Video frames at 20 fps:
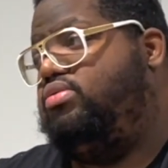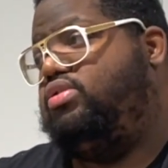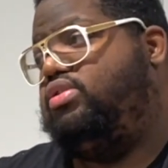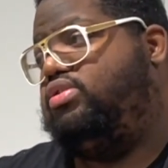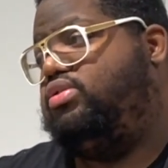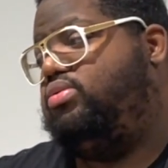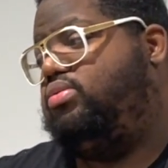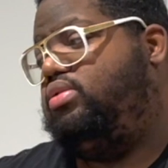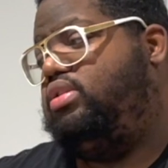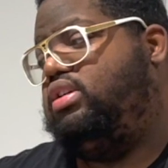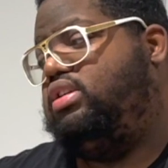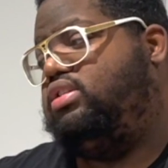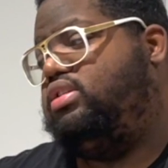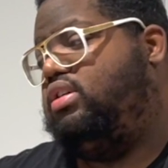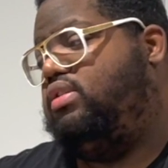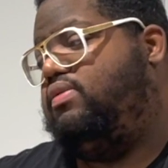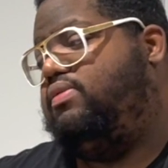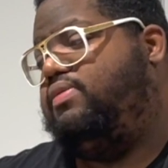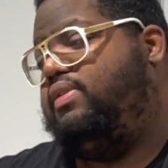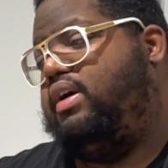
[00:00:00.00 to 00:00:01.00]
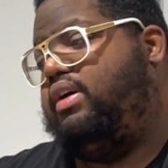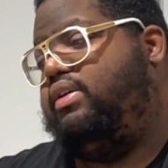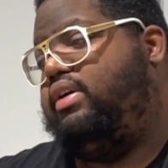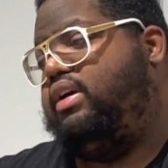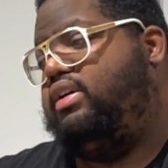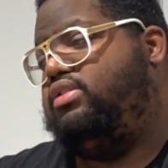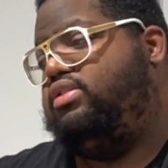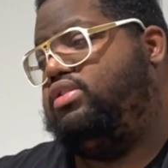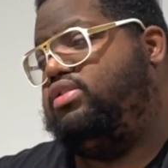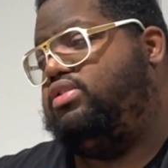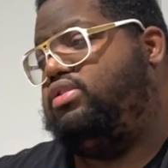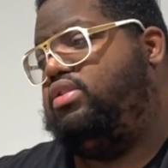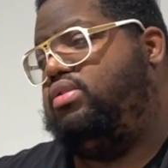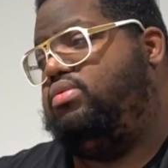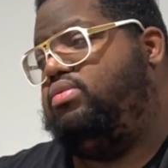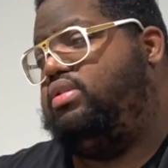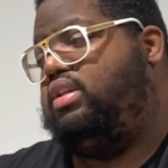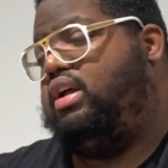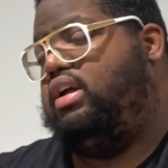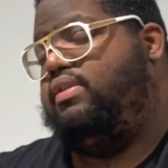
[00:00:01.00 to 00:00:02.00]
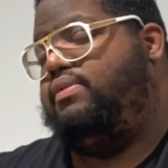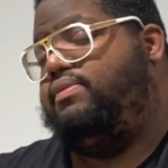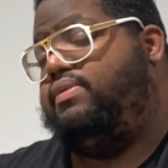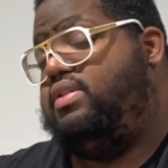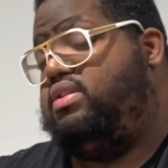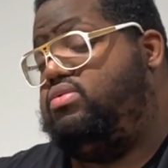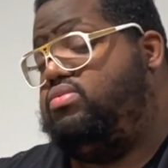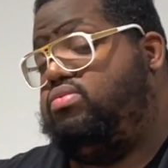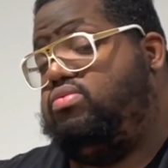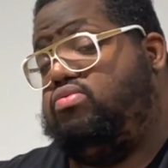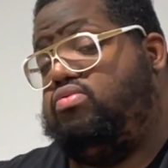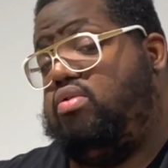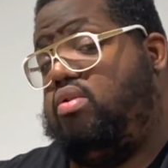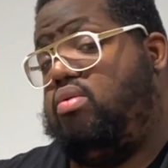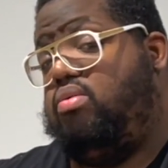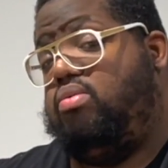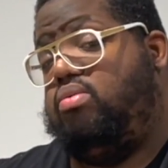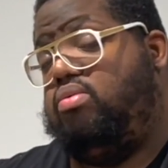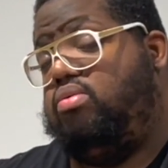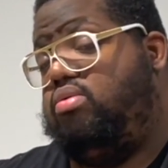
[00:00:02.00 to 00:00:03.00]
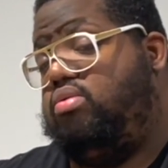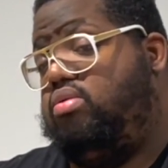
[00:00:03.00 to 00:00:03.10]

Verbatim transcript: just sort yourself out and just know that things will grow.